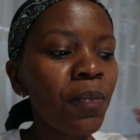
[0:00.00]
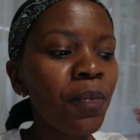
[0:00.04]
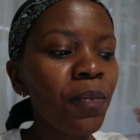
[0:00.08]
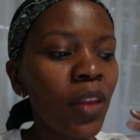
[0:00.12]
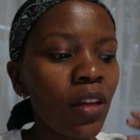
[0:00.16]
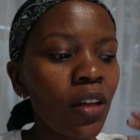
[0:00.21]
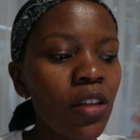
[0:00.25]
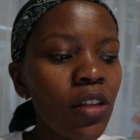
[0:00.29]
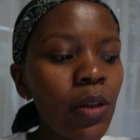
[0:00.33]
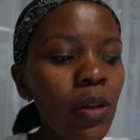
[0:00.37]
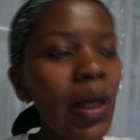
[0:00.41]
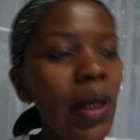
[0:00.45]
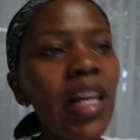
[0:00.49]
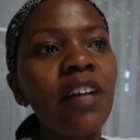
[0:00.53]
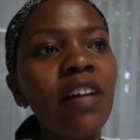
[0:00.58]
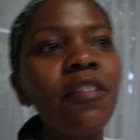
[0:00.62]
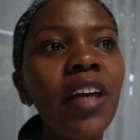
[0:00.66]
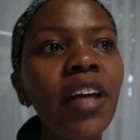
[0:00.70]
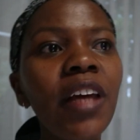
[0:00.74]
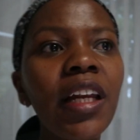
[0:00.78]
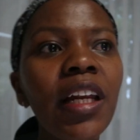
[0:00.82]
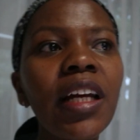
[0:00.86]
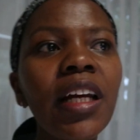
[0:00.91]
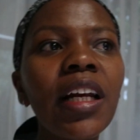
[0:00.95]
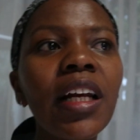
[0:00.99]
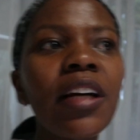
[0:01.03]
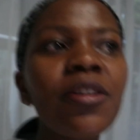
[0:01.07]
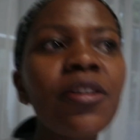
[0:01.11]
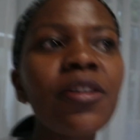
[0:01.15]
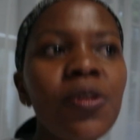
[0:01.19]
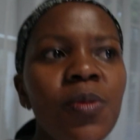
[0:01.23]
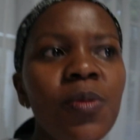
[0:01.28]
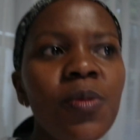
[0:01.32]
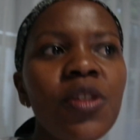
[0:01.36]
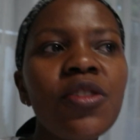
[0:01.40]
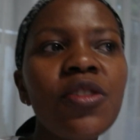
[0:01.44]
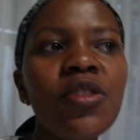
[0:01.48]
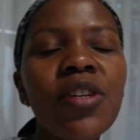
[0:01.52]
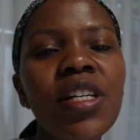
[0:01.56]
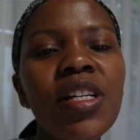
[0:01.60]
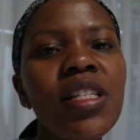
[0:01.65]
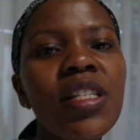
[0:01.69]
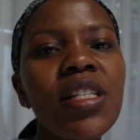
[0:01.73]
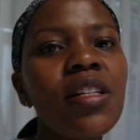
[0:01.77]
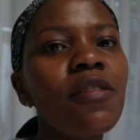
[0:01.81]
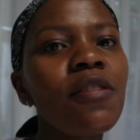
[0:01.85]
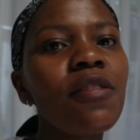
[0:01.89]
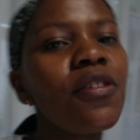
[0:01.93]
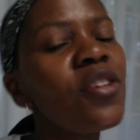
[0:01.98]
So I love getting like Christmas trees
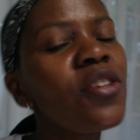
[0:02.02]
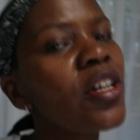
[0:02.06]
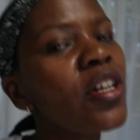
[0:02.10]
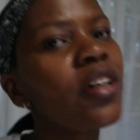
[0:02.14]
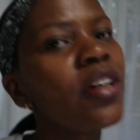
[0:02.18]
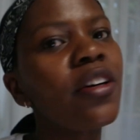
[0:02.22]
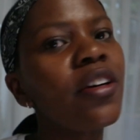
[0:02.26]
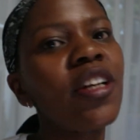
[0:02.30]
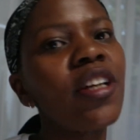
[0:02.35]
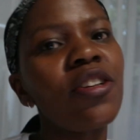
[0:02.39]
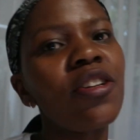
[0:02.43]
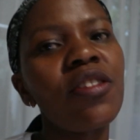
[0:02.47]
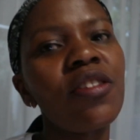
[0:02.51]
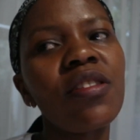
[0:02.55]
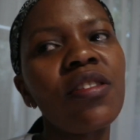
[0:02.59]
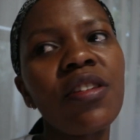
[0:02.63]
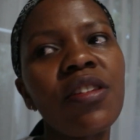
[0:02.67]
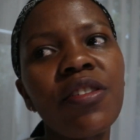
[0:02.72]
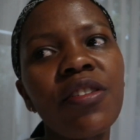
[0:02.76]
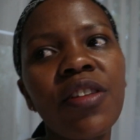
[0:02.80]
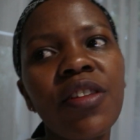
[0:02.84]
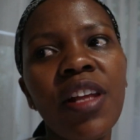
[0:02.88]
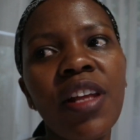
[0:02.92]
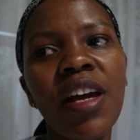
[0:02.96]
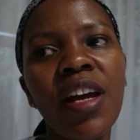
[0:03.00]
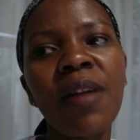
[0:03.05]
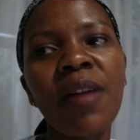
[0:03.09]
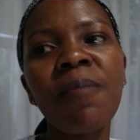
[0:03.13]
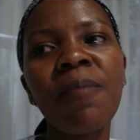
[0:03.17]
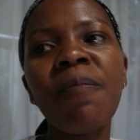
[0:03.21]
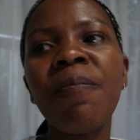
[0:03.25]
and a few decorations here and there,